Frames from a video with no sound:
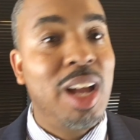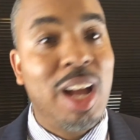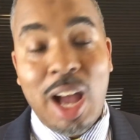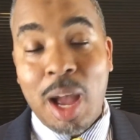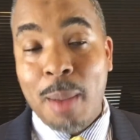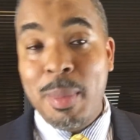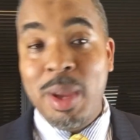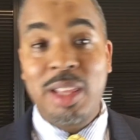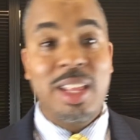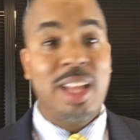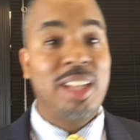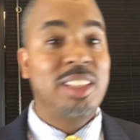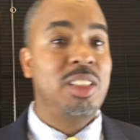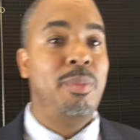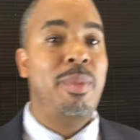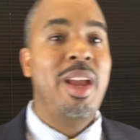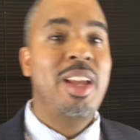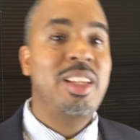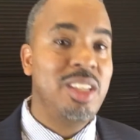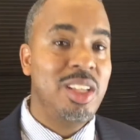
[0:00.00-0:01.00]
I mean, that's
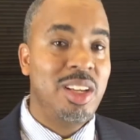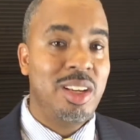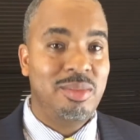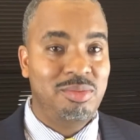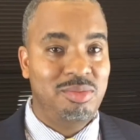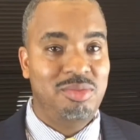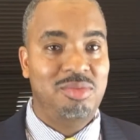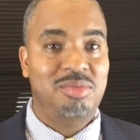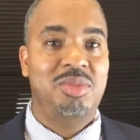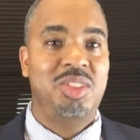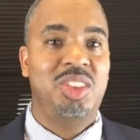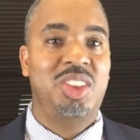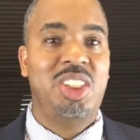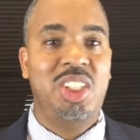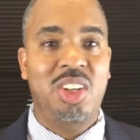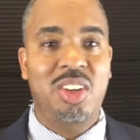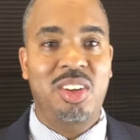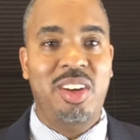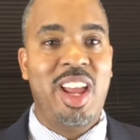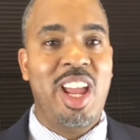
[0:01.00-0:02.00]
amazing. You
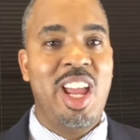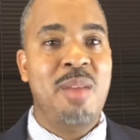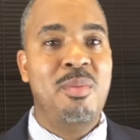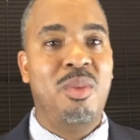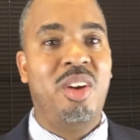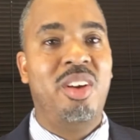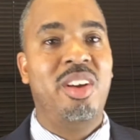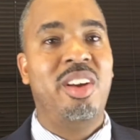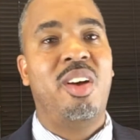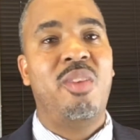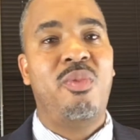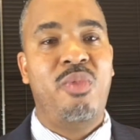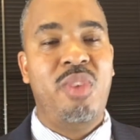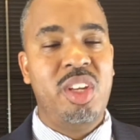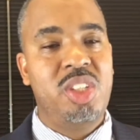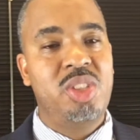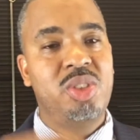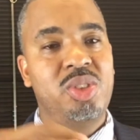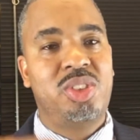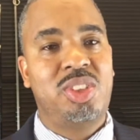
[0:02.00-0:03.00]
see your name on an
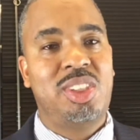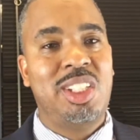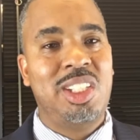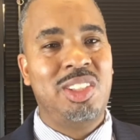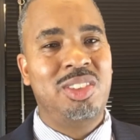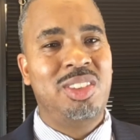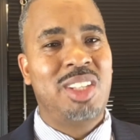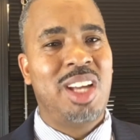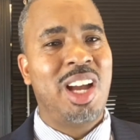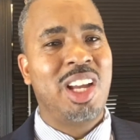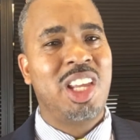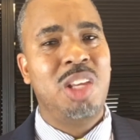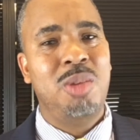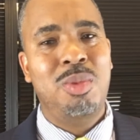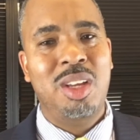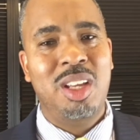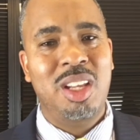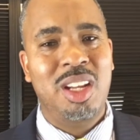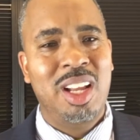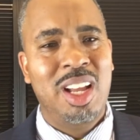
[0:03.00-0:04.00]
official sealed
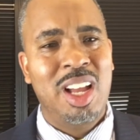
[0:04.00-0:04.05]
document.